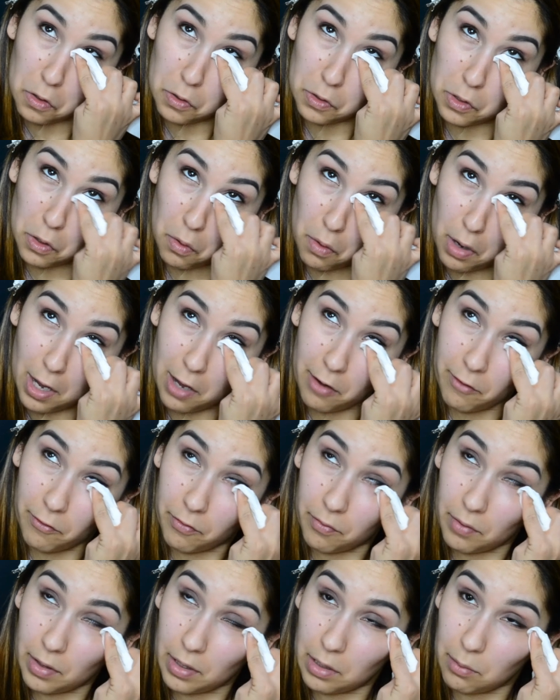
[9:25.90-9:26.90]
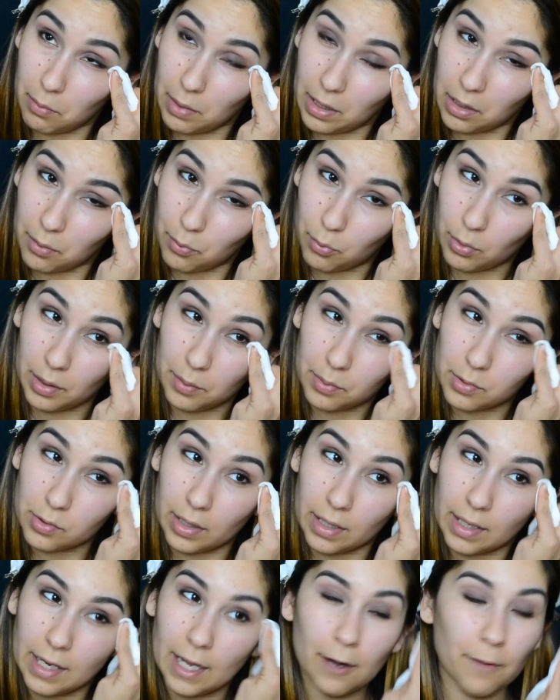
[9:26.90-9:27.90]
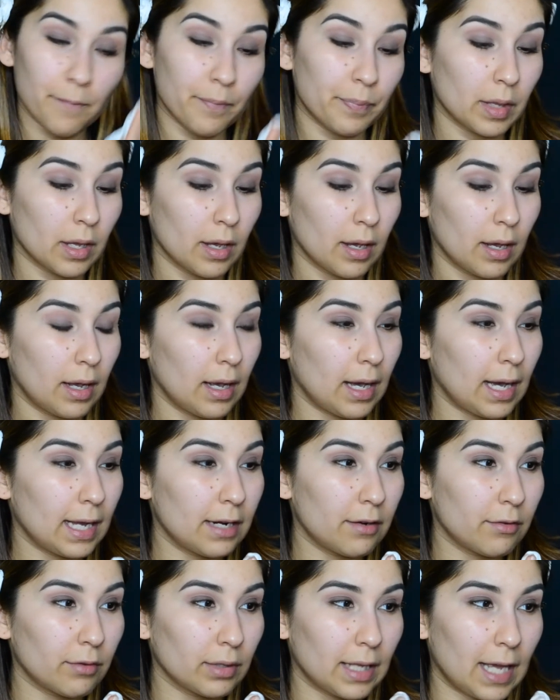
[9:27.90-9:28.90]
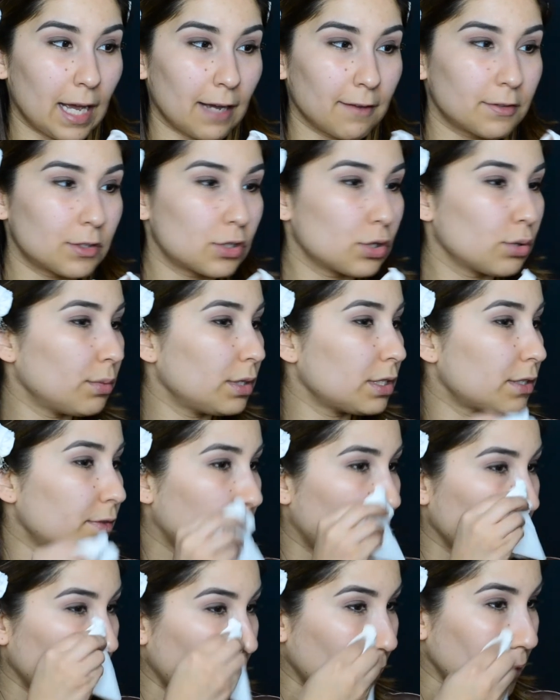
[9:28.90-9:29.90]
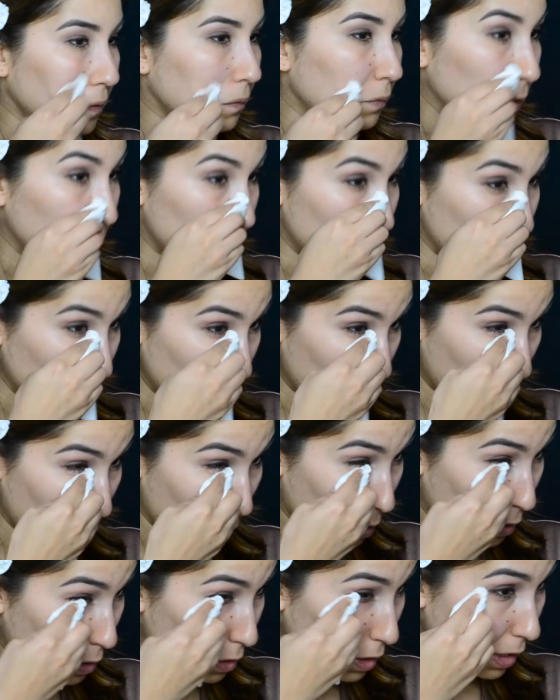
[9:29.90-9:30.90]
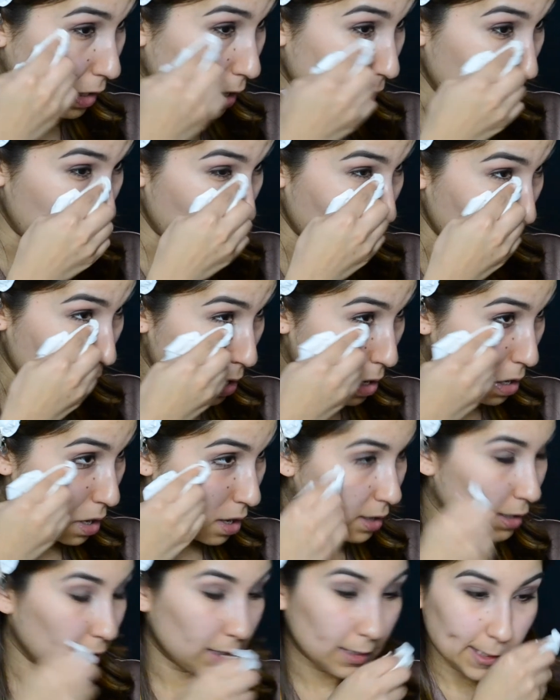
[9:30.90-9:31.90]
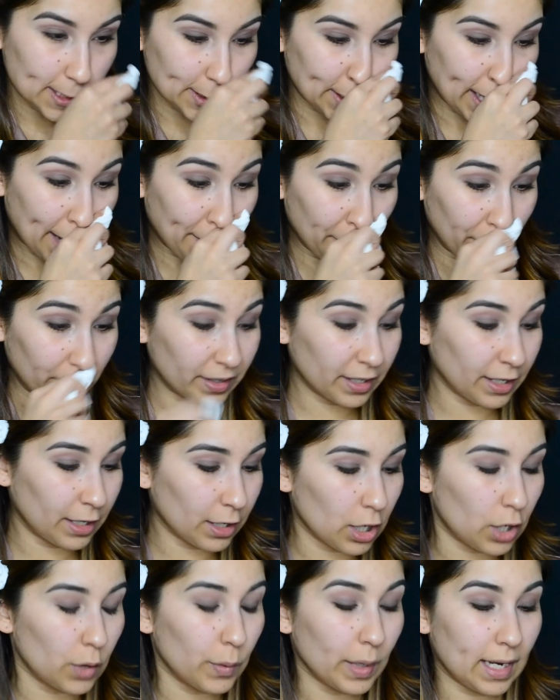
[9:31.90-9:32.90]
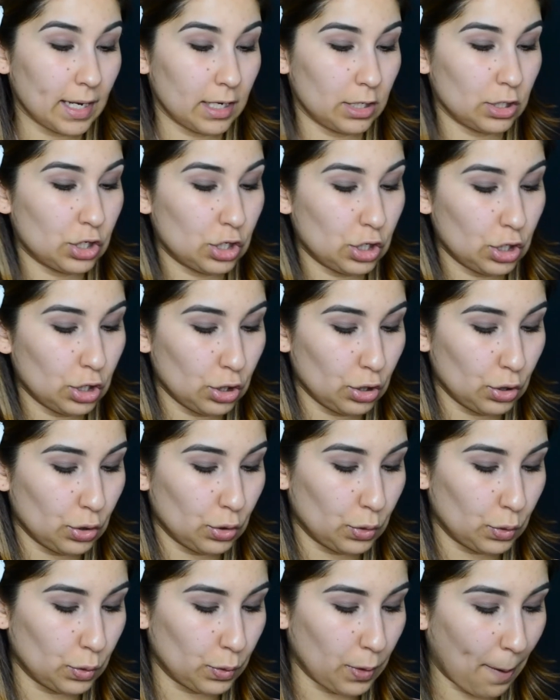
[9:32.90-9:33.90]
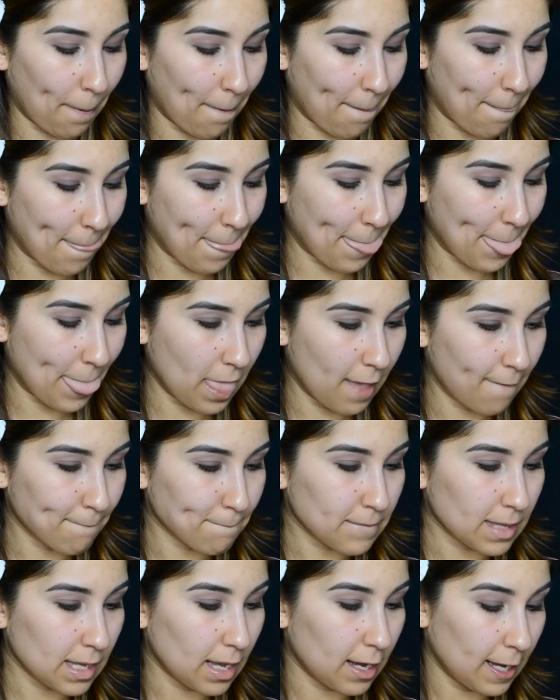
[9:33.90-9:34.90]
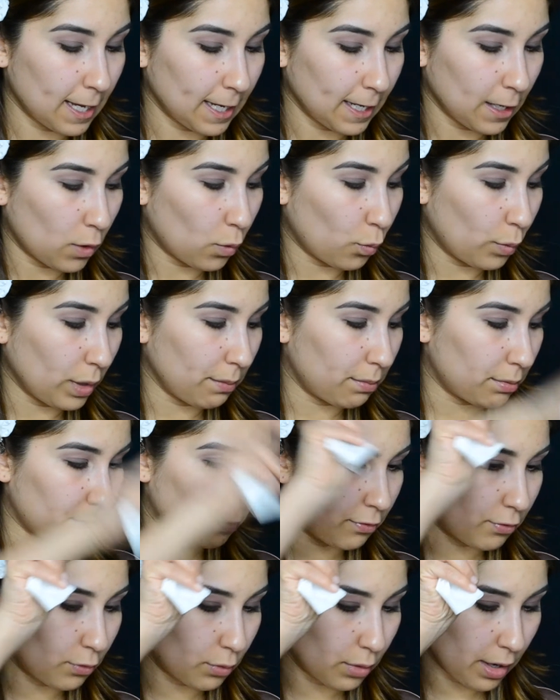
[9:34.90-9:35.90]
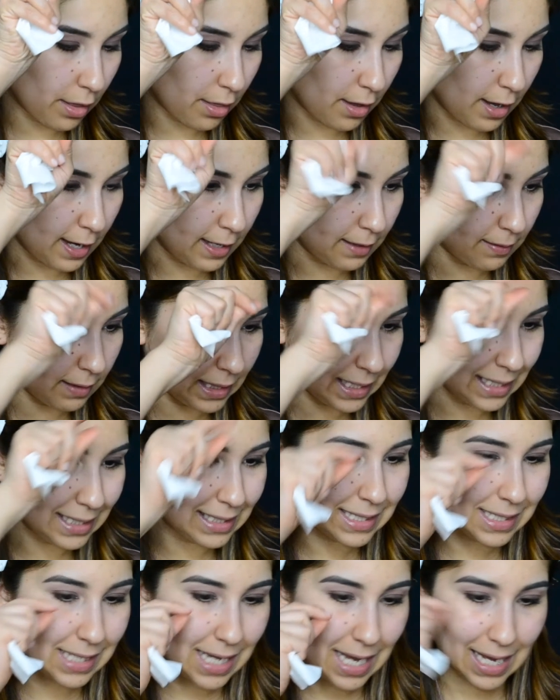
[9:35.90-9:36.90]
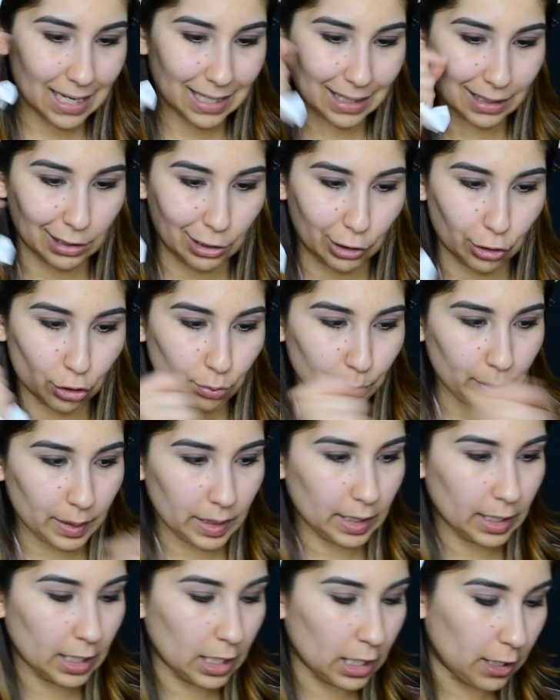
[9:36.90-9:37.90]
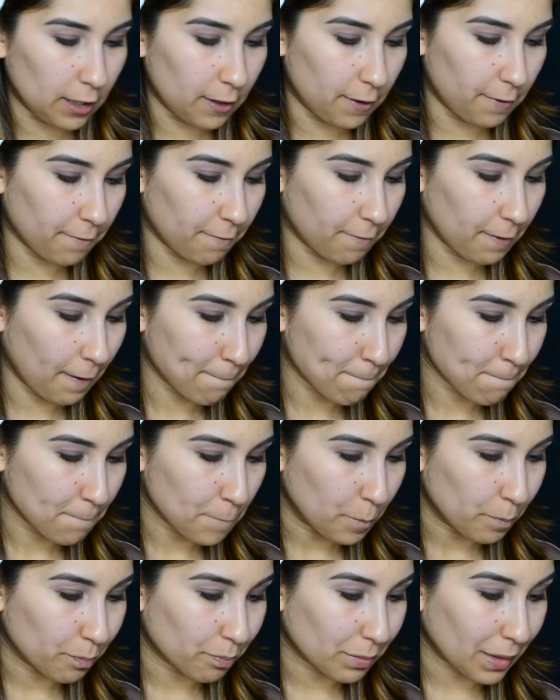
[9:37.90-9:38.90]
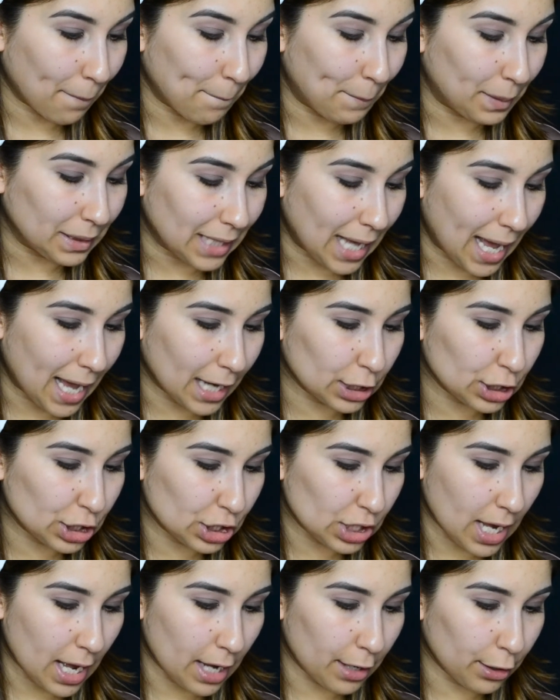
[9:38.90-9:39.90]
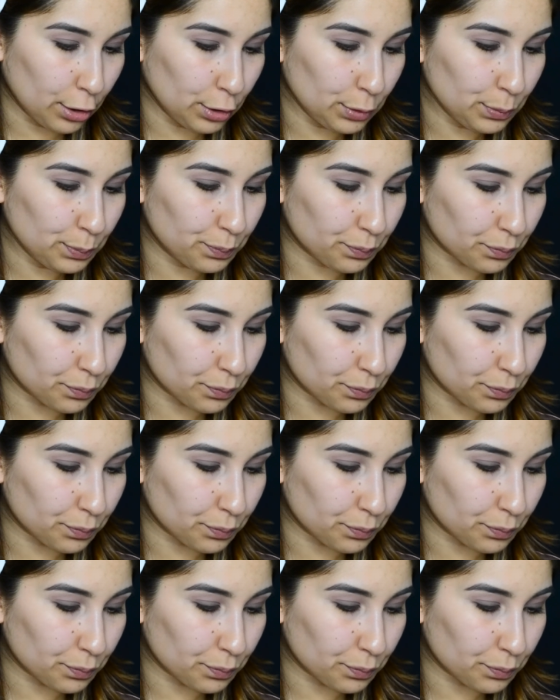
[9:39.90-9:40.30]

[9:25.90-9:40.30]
don't have any makeup wipes right now. I didn't really have too much fallout, which thank God. So now we're going to go into, before that, let's add a little bit of black shadow.